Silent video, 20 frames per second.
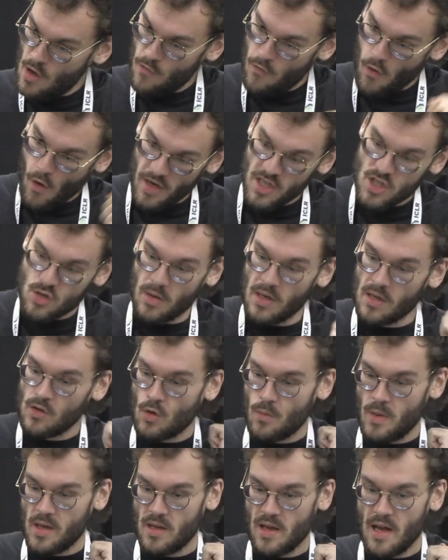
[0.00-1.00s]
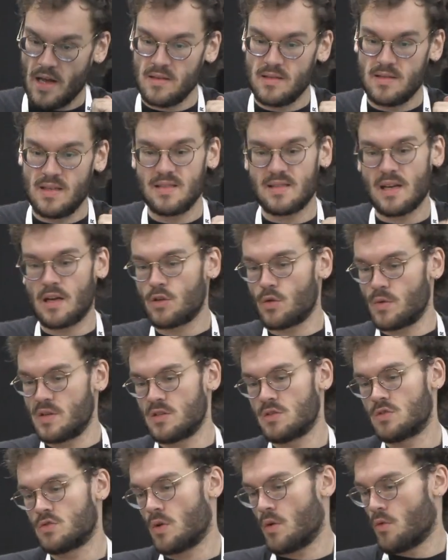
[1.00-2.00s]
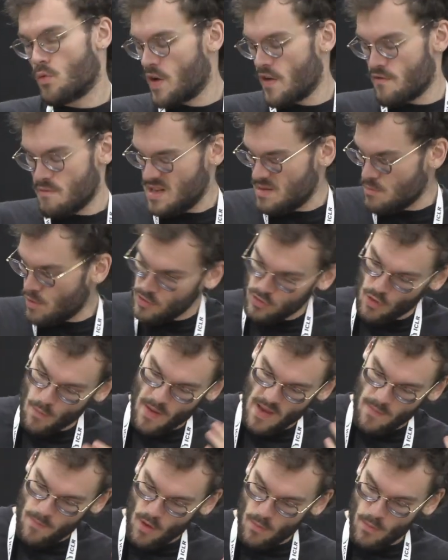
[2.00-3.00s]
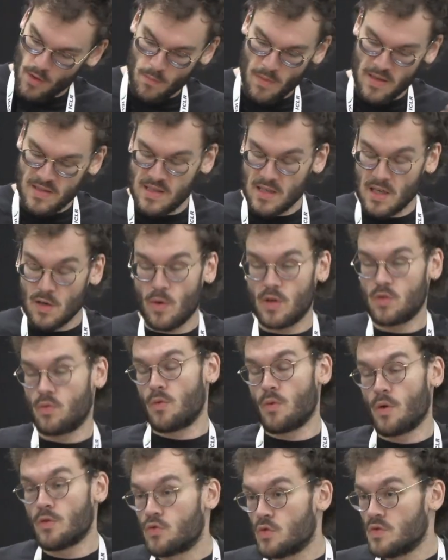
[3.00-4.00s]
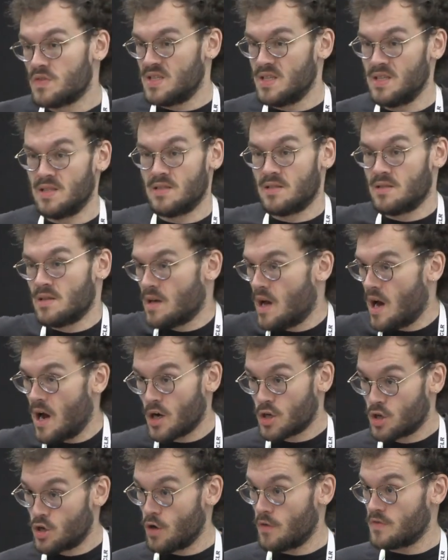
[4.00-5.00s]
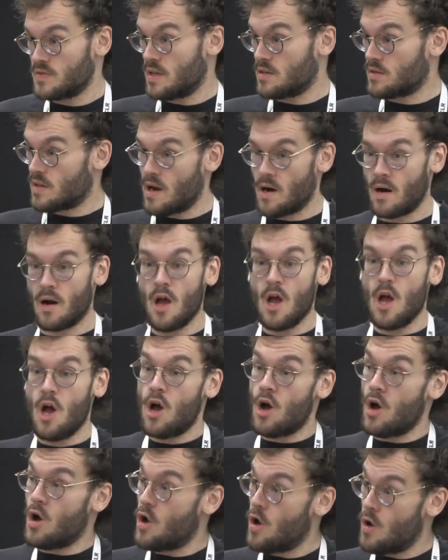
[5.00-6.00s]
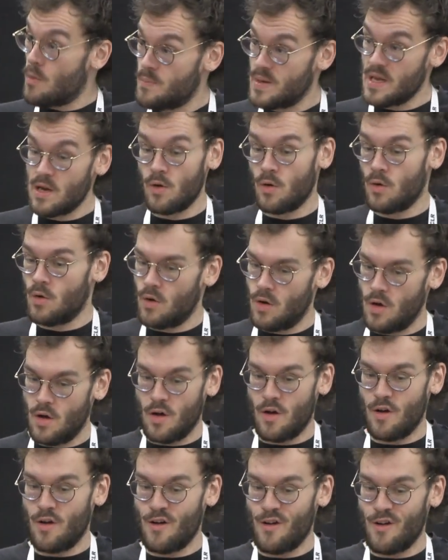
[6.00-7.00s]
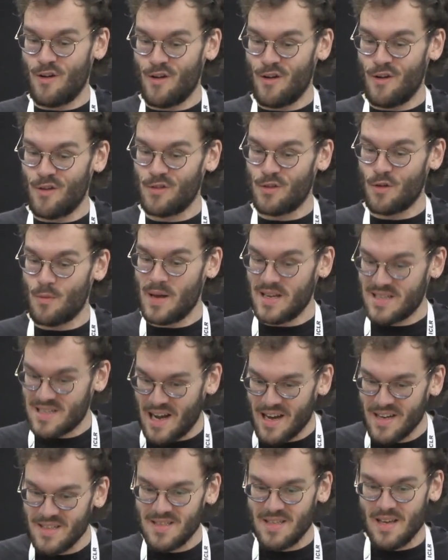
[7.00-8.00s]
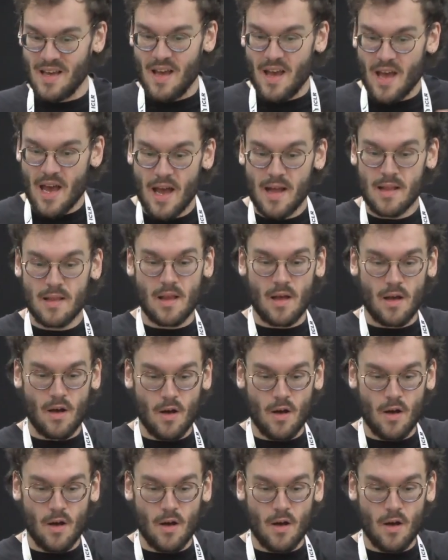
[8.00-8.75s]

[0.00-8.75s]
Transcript: for each training domain. And these are the results. So we have many more in the paper, but basically what we want to see are curves that are below the baselines. And